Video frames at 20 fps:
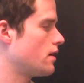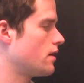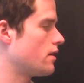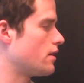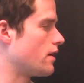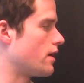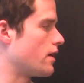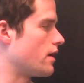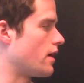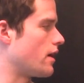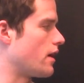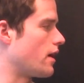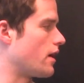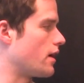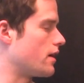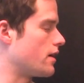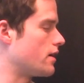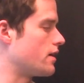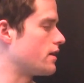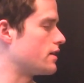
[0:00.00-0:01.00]
then
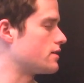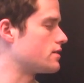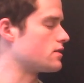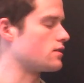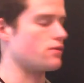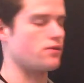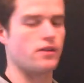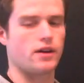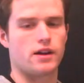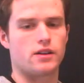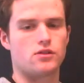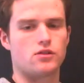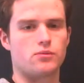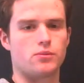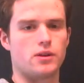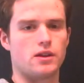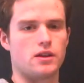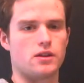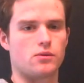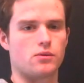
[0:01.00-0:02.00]
uh, is defined to
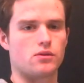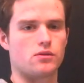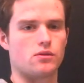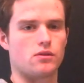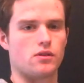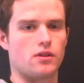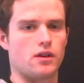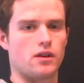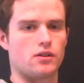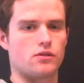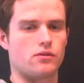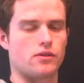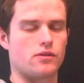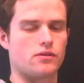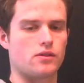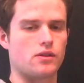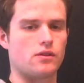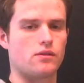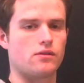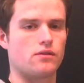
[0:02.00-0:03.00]
be equal to the
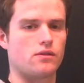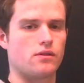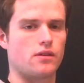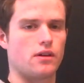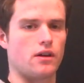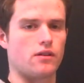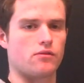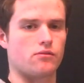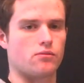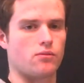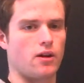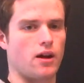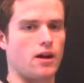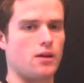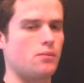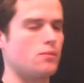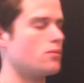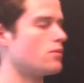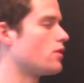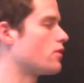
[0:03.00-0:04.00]
derivative f
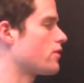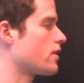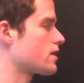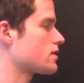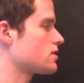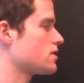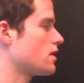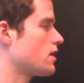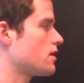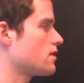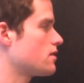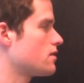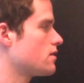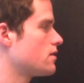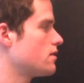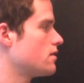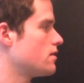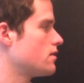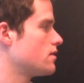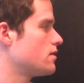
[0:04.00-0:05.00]
prime of x naught.
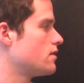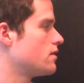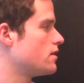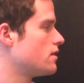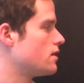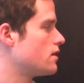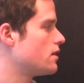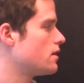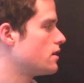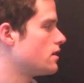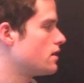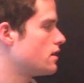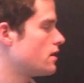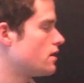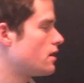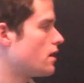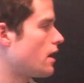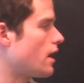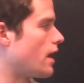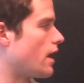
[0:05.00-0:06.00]

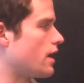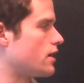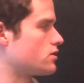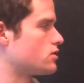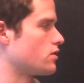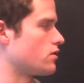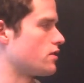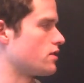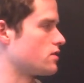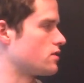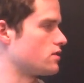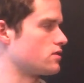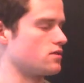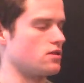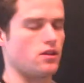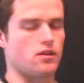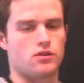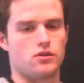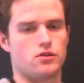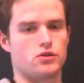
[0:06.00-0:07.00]
Uh, so this is
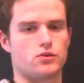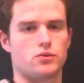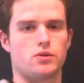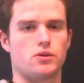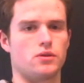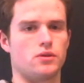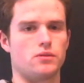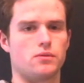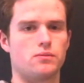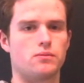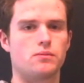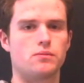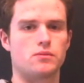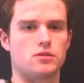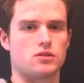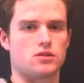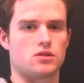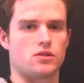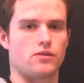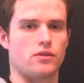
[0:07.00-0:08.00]
the usual,
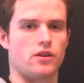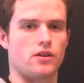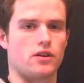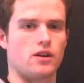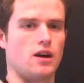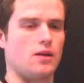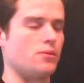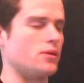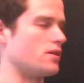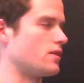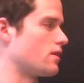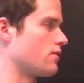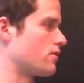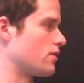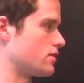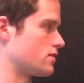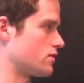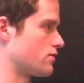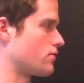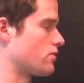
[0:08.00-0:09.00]
this is a very common
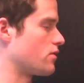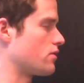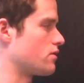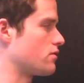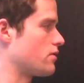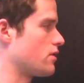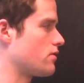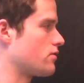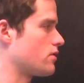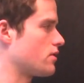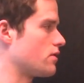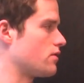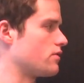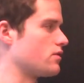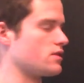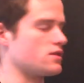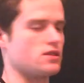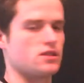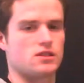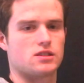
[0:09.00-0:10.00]
definition for a derivative.
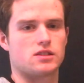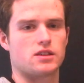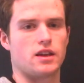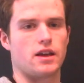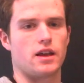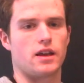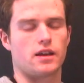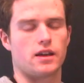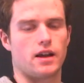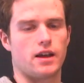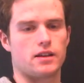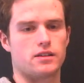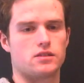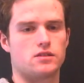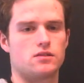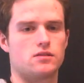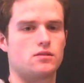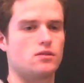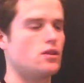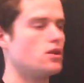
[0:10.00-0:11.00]
It's just saying
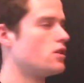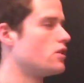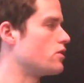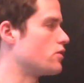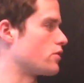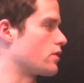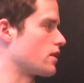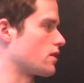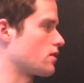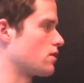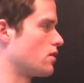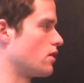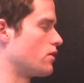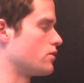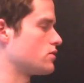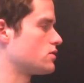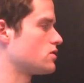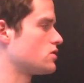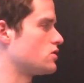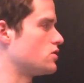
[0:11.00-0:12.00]
as you get
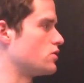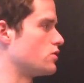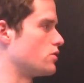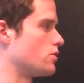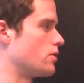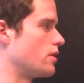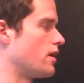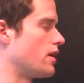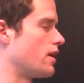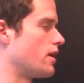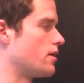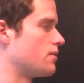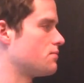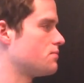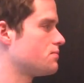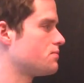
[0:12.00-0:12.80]
close to, uh,